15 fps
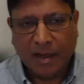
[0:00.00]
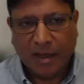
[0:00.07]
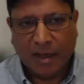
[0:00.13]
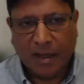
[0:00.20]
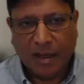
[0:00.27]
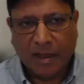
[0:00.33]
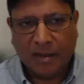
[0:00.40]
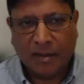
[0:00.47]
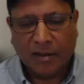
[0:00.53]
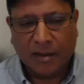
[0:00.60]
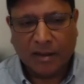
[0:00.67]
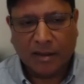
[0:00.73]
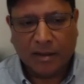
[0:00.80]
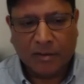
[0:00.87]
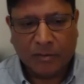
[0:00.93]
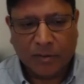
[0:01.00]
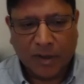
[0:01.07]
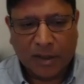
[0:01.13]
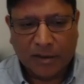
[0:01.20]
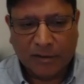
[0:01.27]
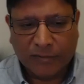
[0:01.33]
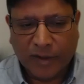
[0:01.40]
And
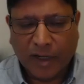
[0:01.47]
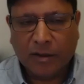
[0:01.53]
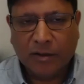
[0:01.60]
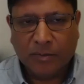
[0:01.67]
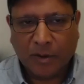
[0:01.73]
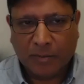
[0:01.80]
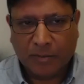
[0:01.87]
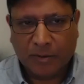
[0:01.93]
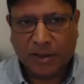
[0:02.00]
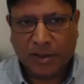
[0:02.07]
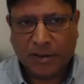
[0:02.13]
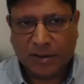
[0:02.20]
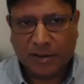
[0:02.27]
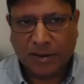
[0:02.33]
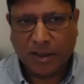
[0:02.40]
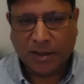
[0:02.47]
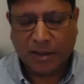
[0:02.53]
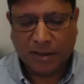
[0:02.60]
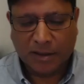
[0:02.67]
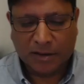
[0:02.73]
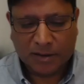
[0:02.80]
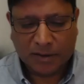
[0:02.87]
really the value proposition then
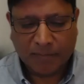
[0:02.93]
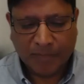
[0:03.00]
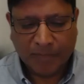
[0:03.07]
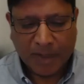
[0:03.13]
is,